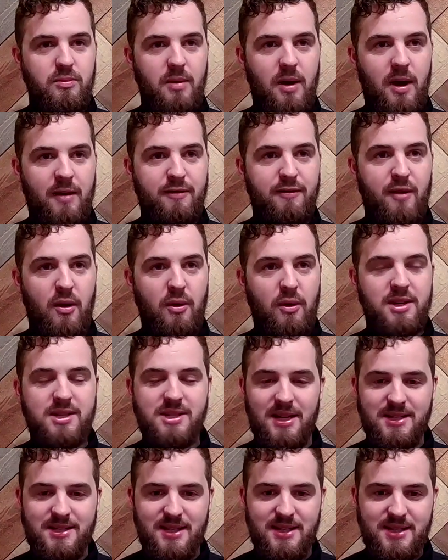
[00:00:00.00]
a focus
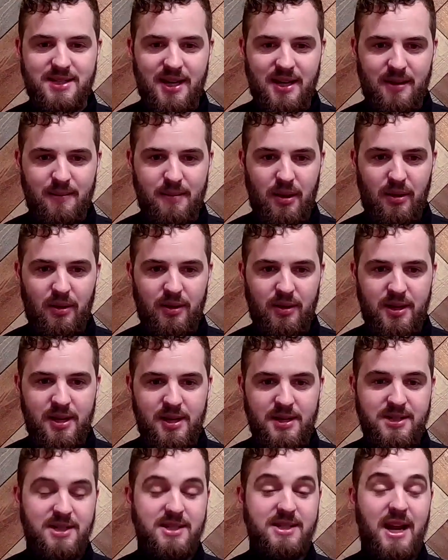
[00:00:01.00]
on
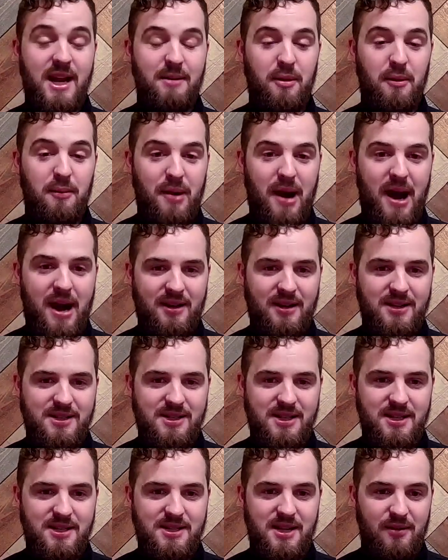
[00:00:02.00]
sustainable
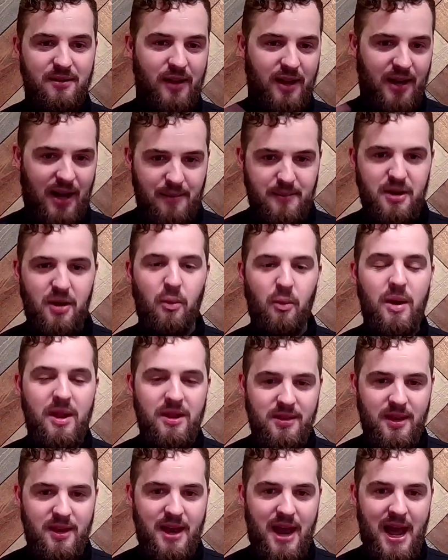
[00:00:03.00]
practices of like, I'm going to
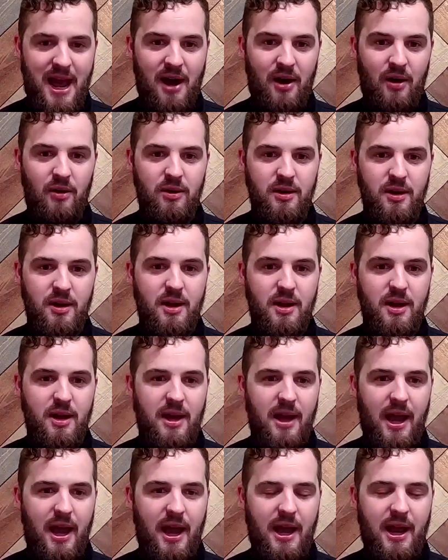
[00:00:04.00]
win the now.
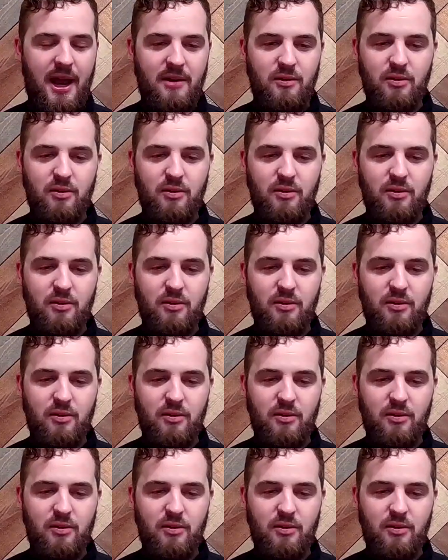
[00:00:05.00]
And I